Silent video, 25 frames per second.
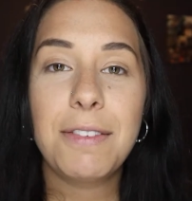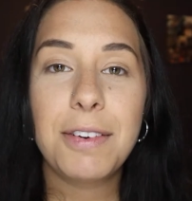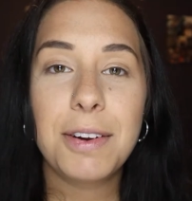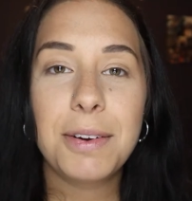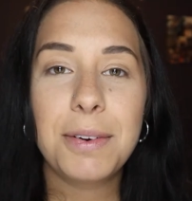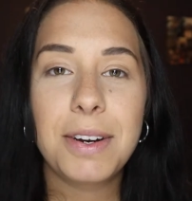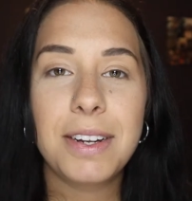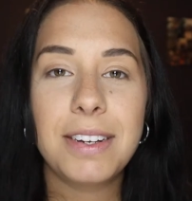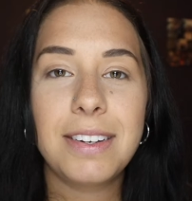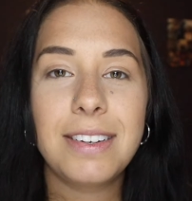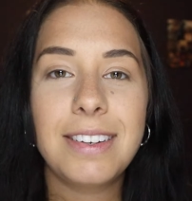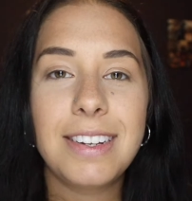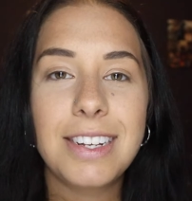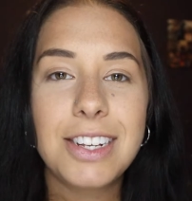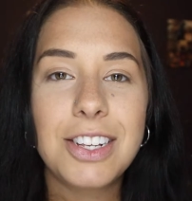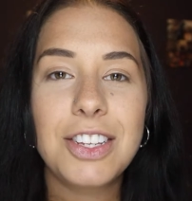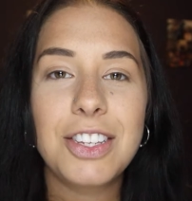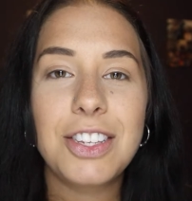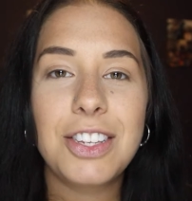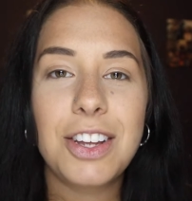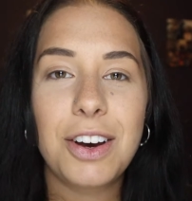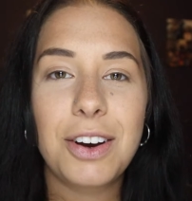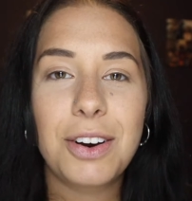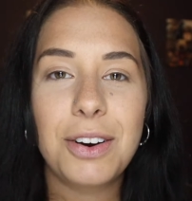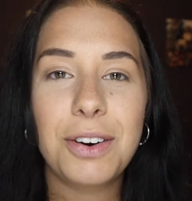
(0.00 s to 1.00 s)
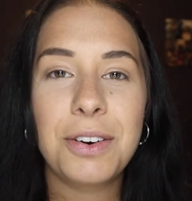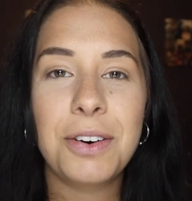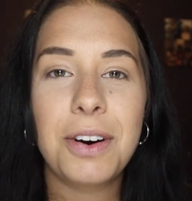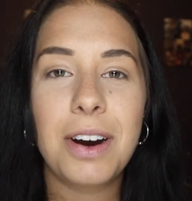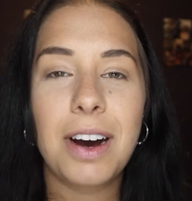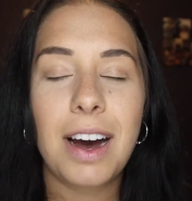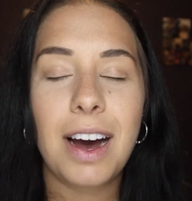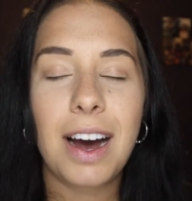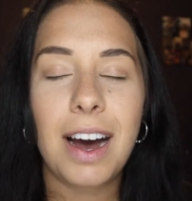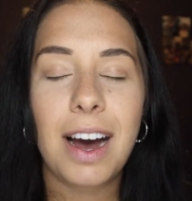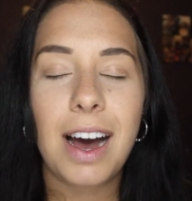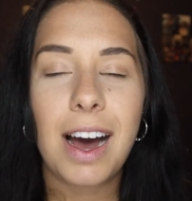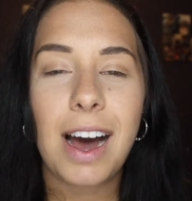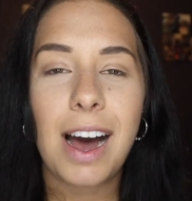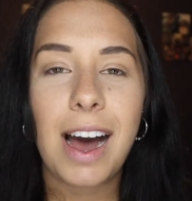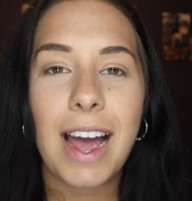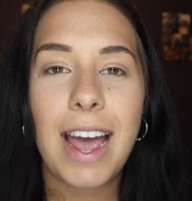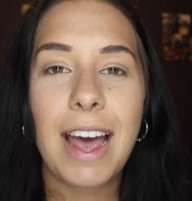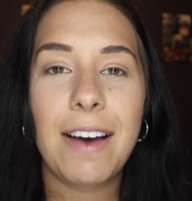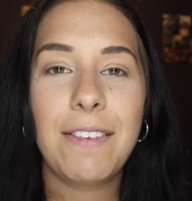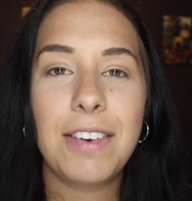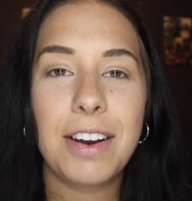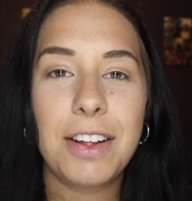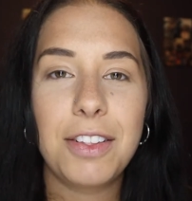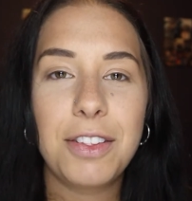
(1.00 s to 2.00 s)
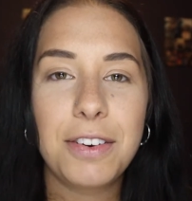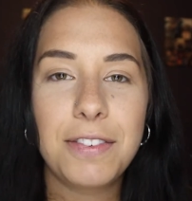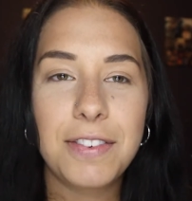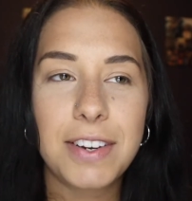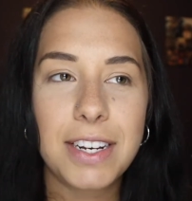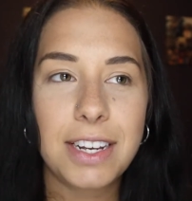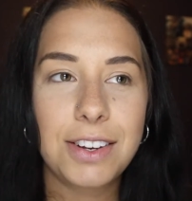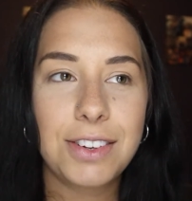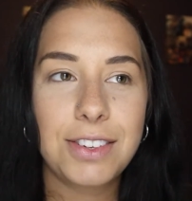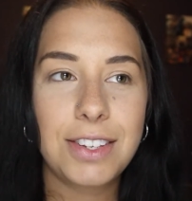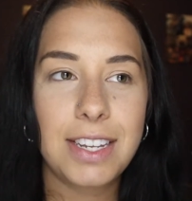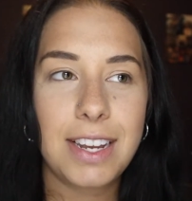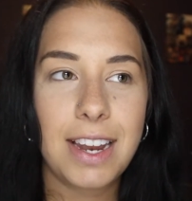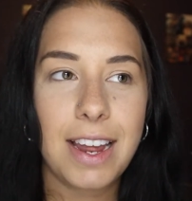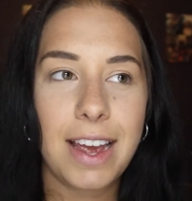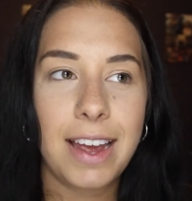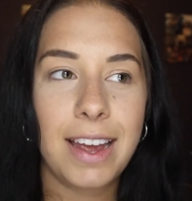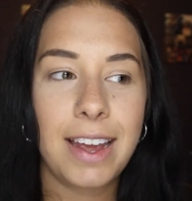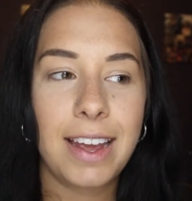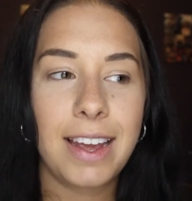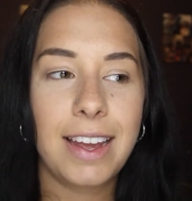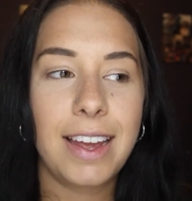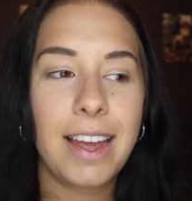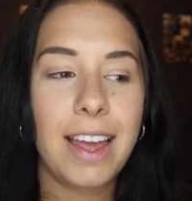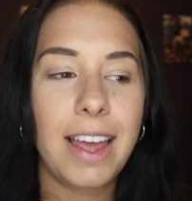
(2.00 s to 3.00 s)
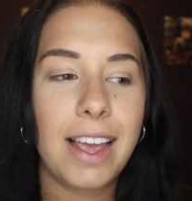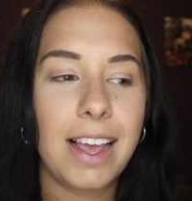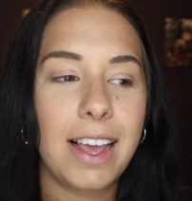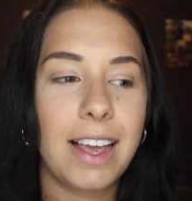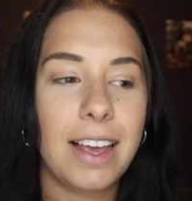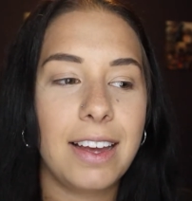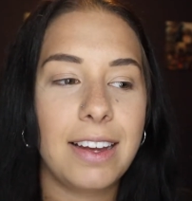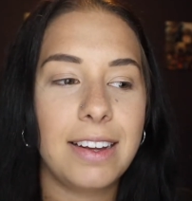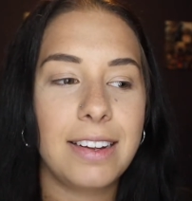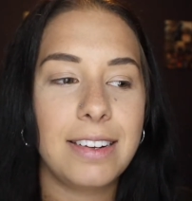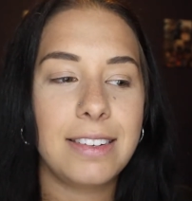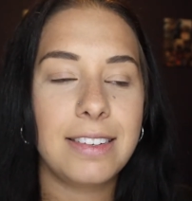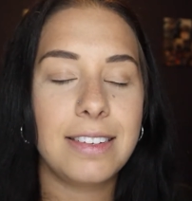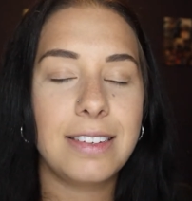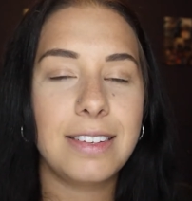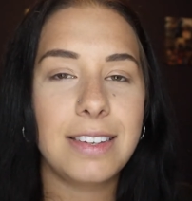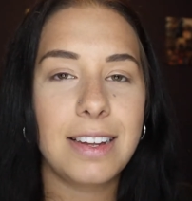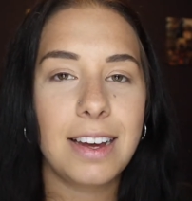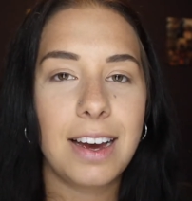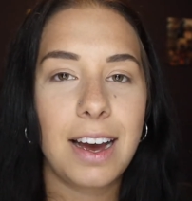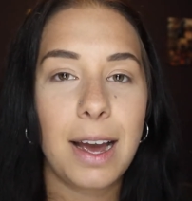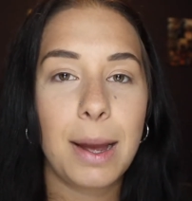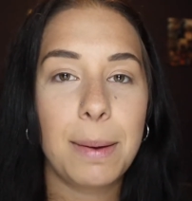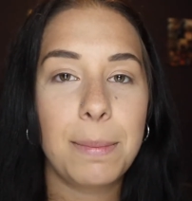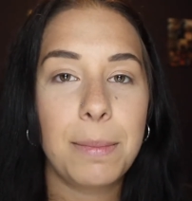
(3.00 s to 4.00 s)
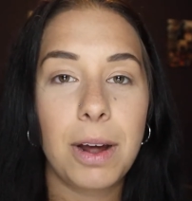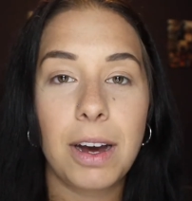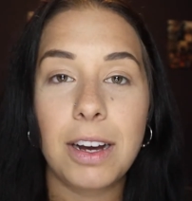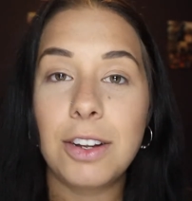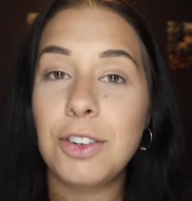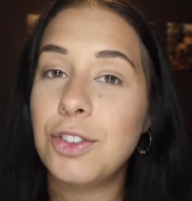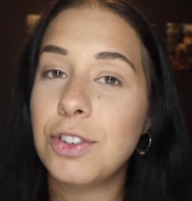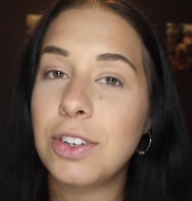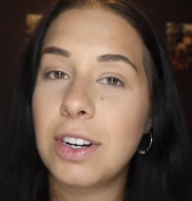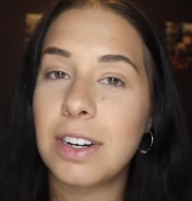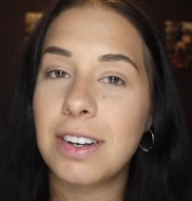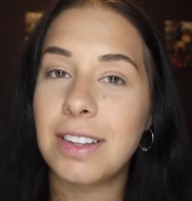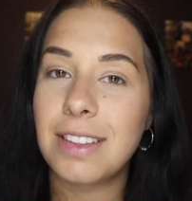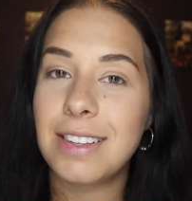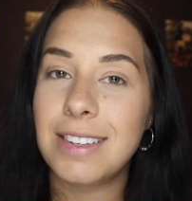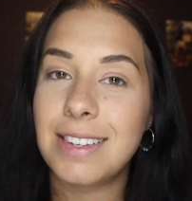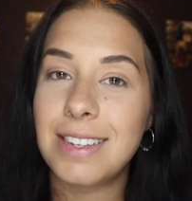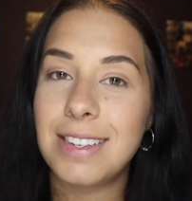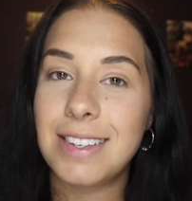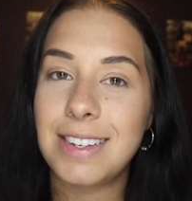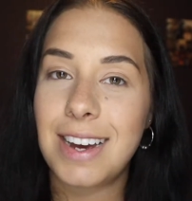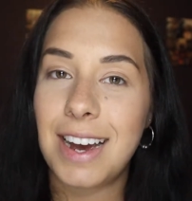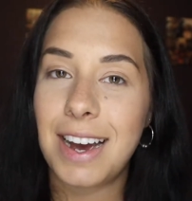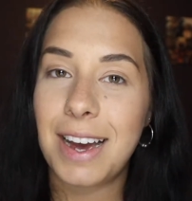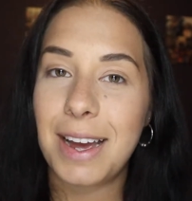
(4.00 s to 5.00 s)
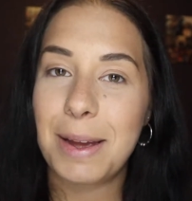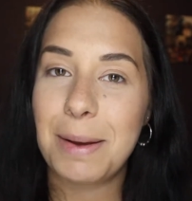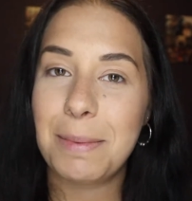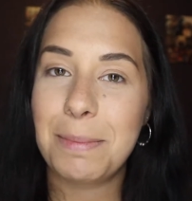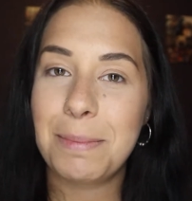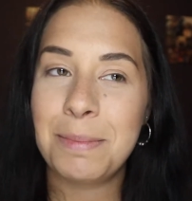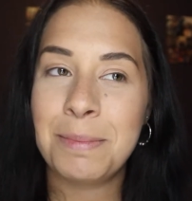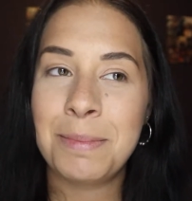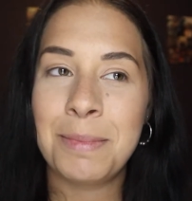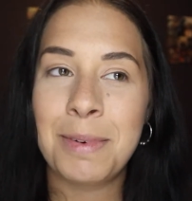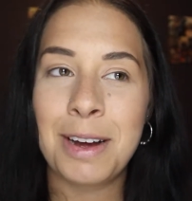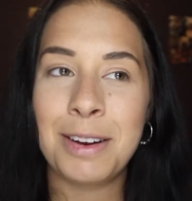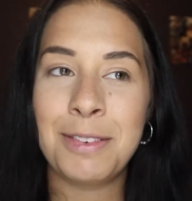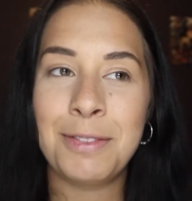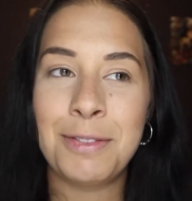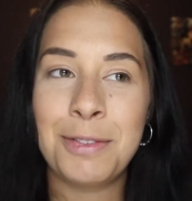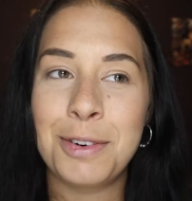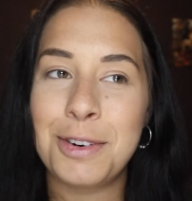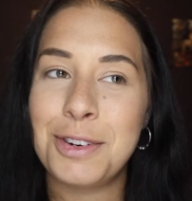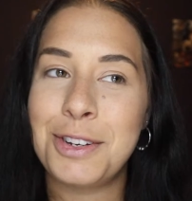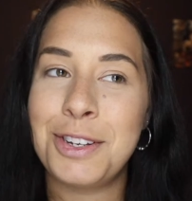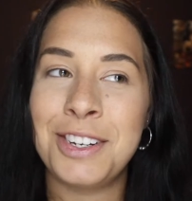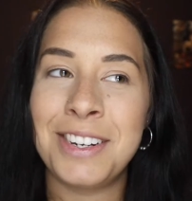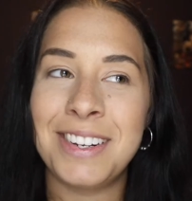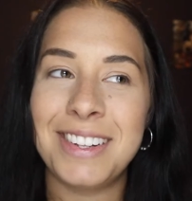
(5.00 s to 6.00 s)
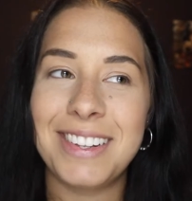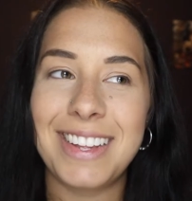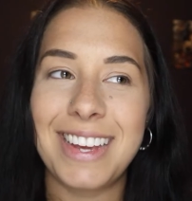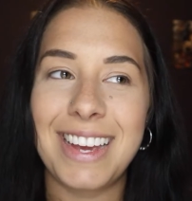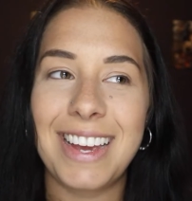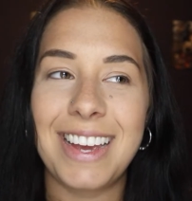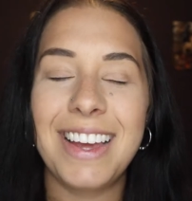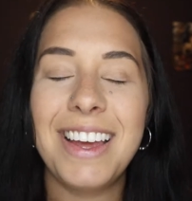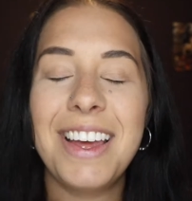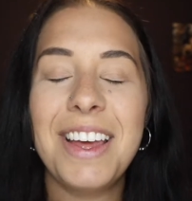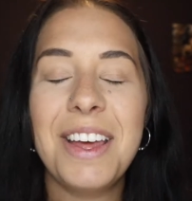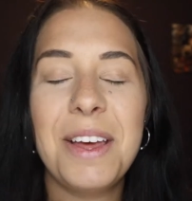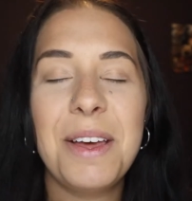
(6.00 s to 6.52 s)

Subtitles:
everyone, so I have another video today and I'm not drunk this time, unfortunately,